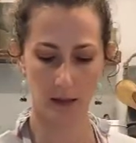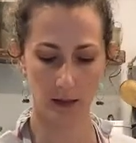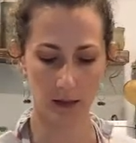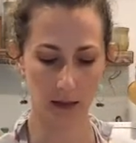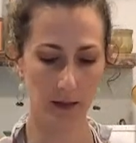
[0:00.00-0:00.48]

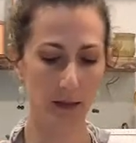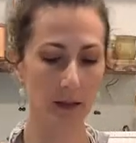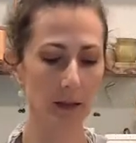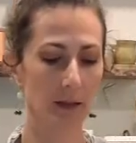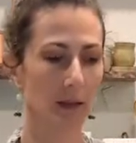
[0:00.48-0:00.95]
And
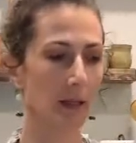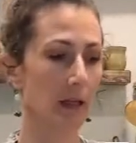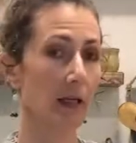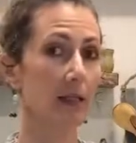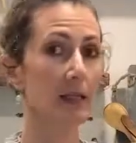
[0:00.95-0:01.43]

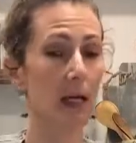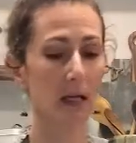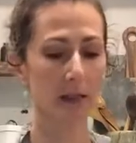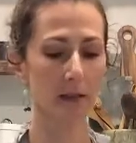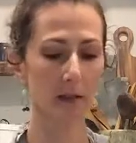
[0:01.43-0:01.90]
like I
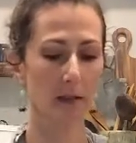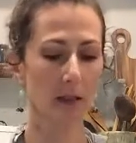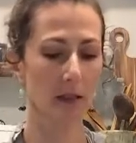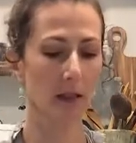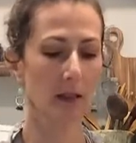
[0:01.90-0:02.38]
said,
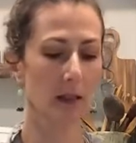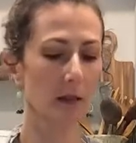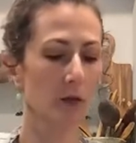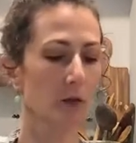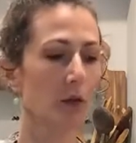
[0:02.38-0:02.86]
I
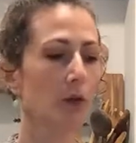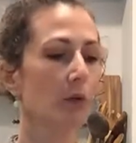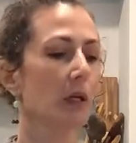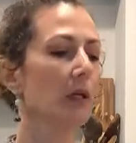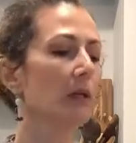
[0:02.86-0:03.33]
know
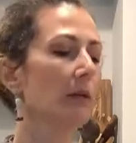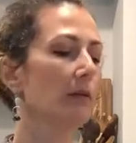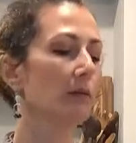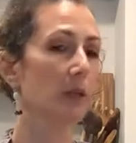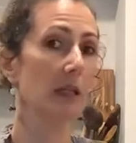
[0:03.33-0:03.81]
3
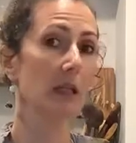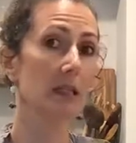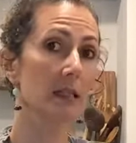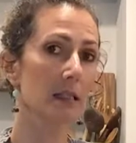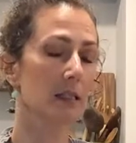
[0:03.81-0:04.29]
for this
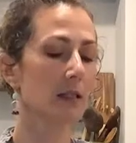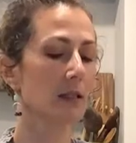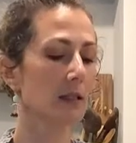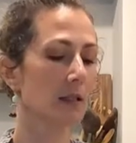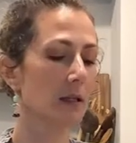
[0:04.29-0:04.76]

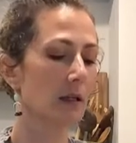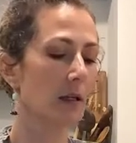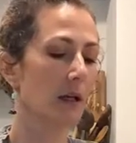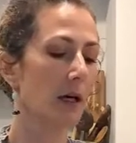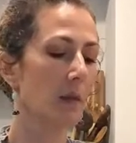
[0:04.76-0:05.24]

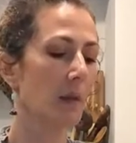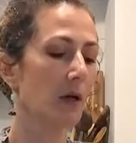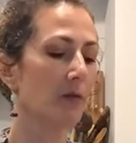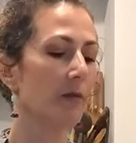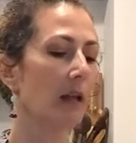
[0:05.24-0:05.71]
amount
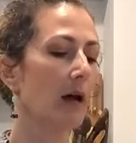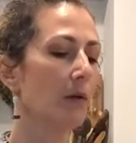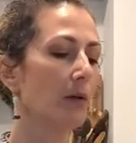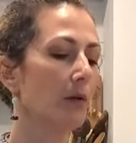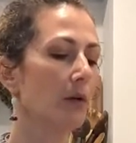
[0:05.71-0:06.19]
of
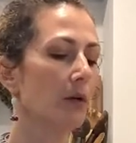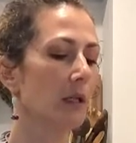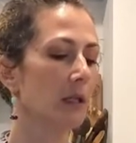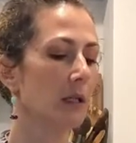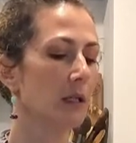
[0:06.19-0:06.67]
flour,
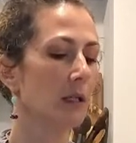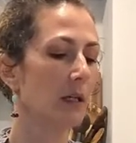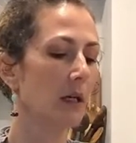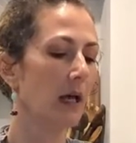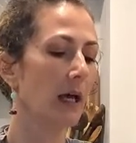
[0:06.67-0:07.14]

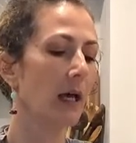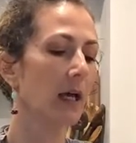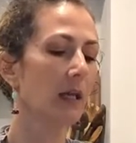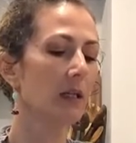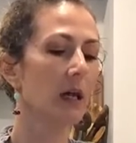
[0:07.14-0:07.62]

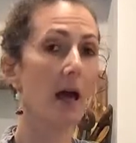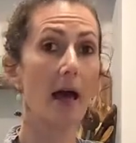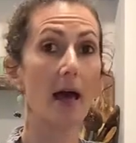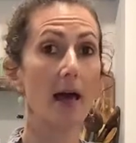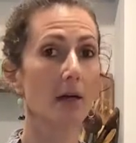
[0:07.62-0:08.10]
and
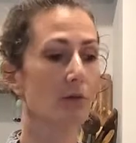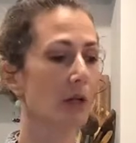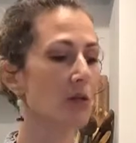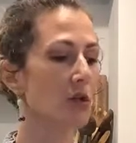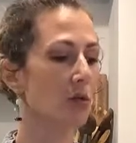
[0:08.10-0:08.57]
egg
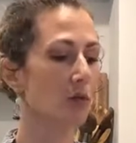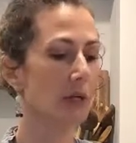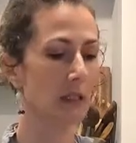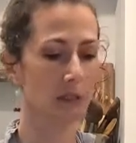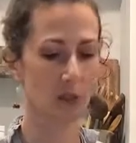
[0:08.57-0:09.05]
ratio
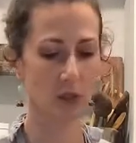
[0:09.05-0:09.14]
is